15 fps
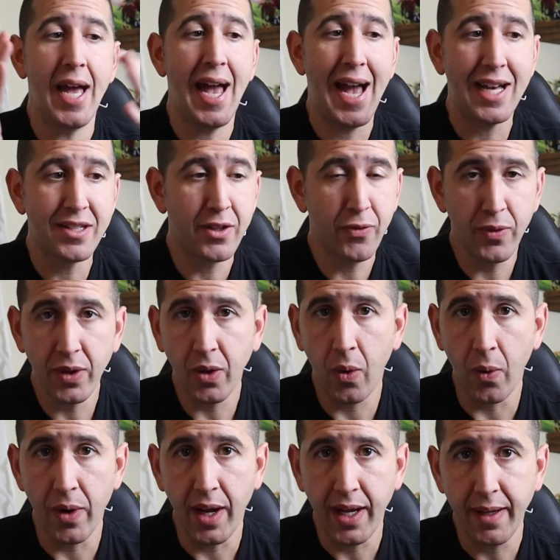As of
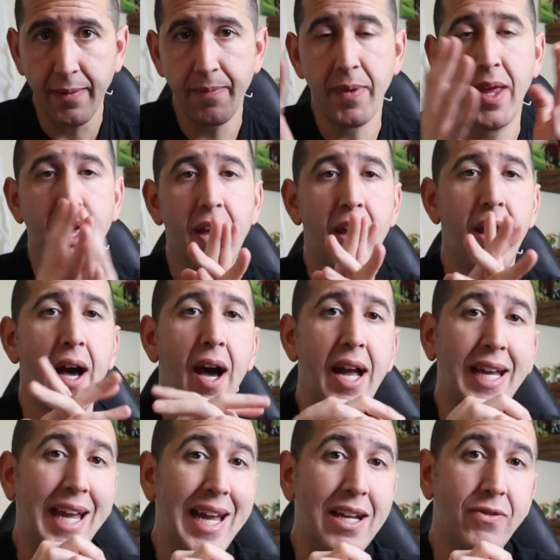recording, I
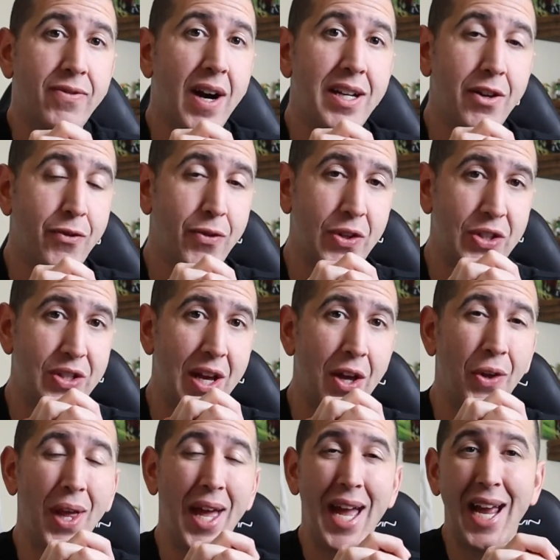can't find it for
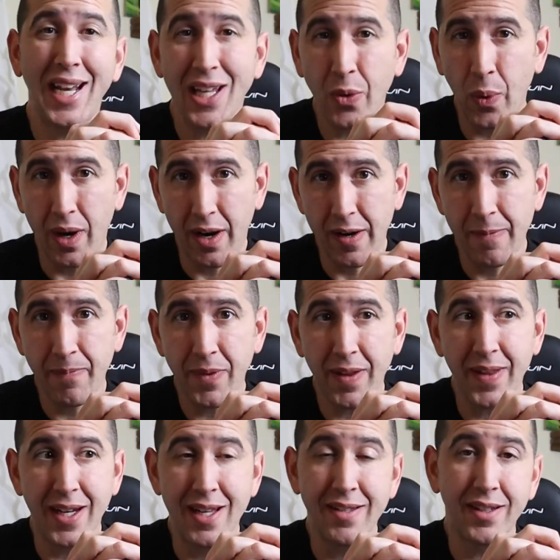sale anywhere
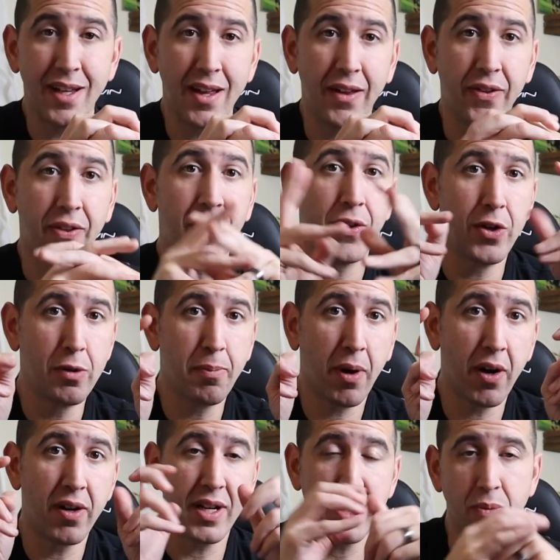that isn't a
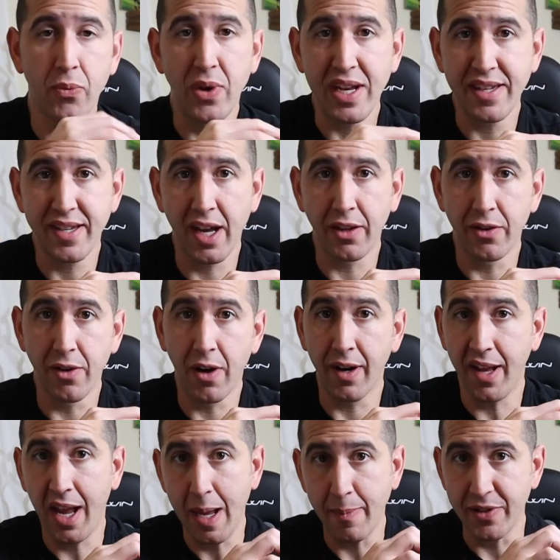third-party reseller on
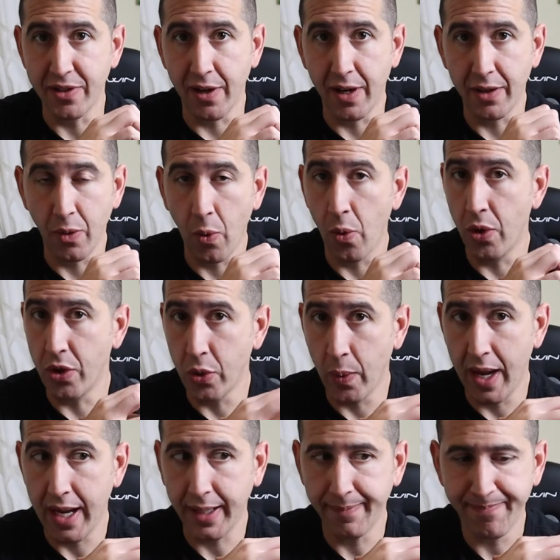Amazon or
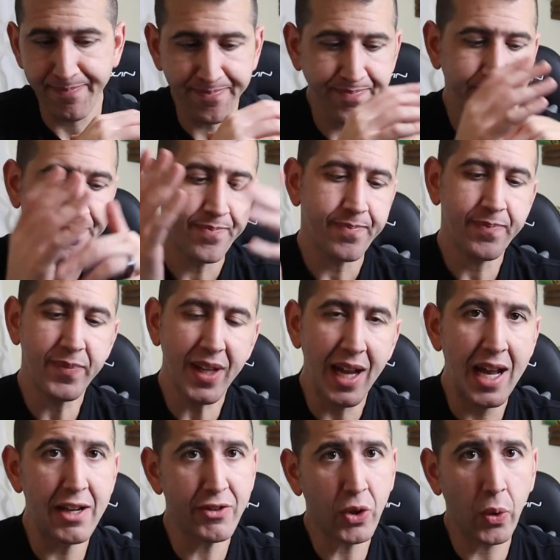Newegg.
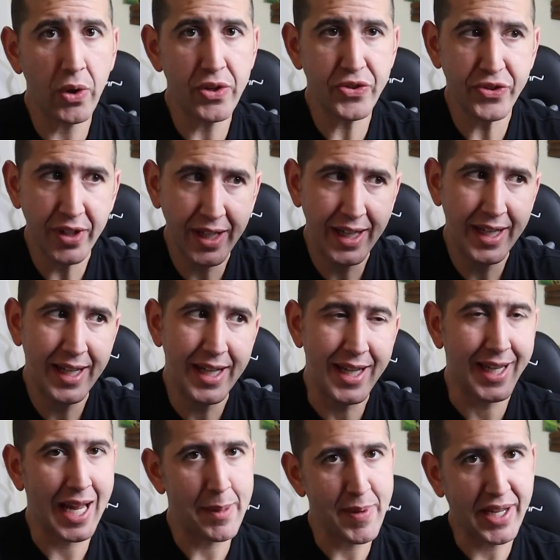And of course, you
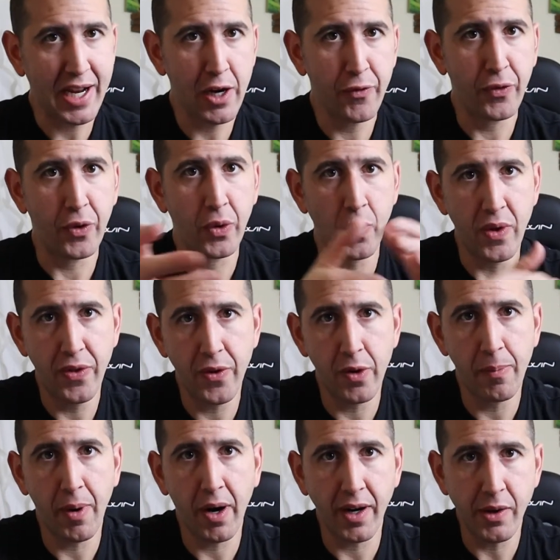gotta be careful with
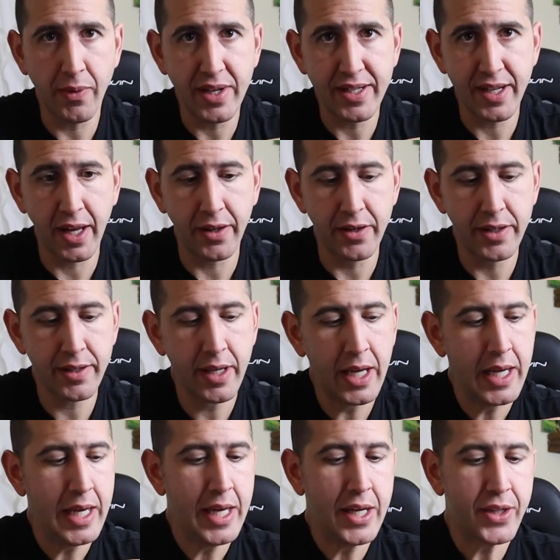third-party resellers.
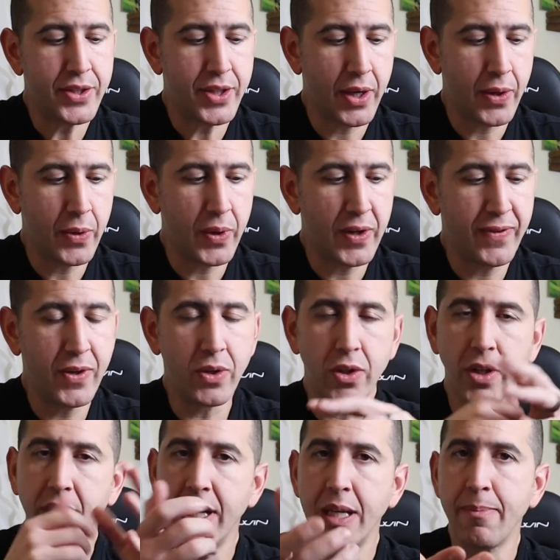So if you're
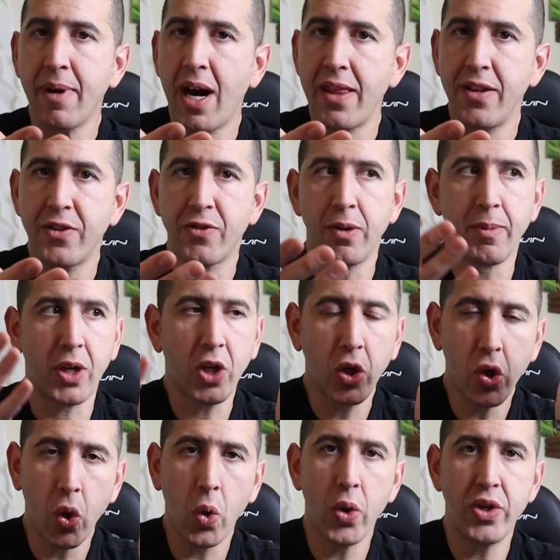looking to buy this from a
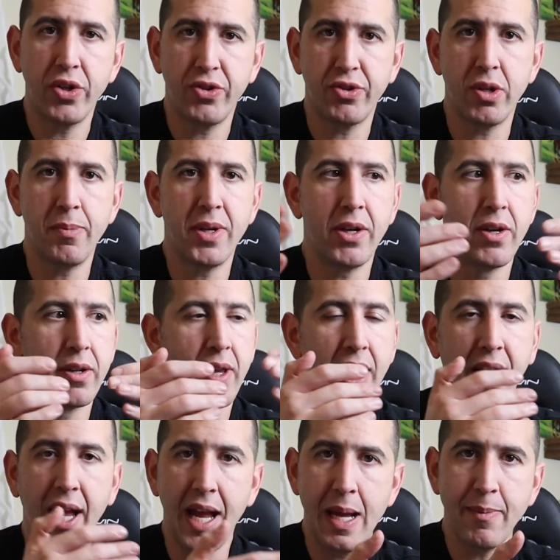core distributor
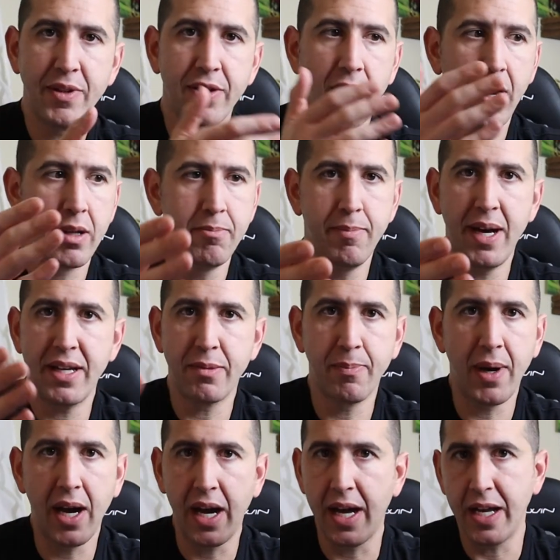like Amazon, Best
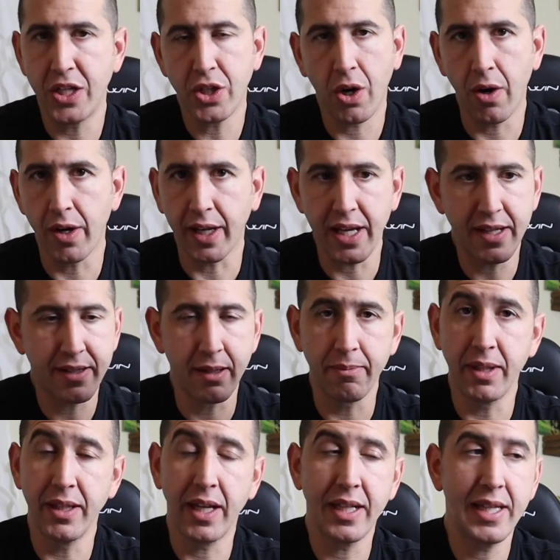Buy, Target,
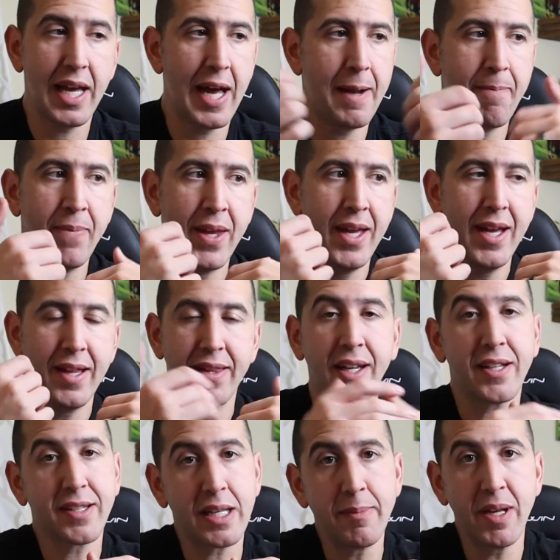something like that, I think
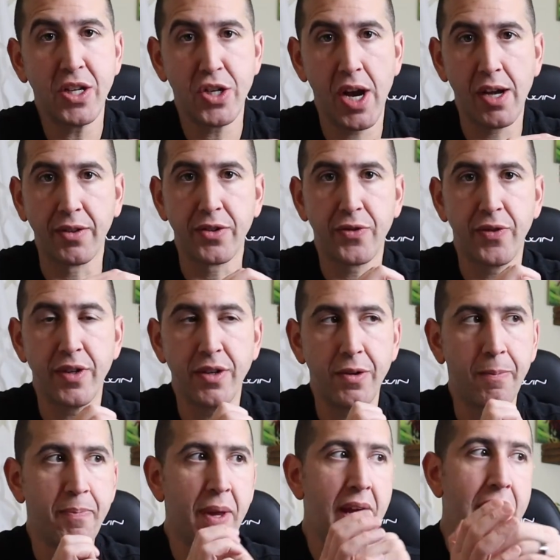it's gonna be a challenge for you.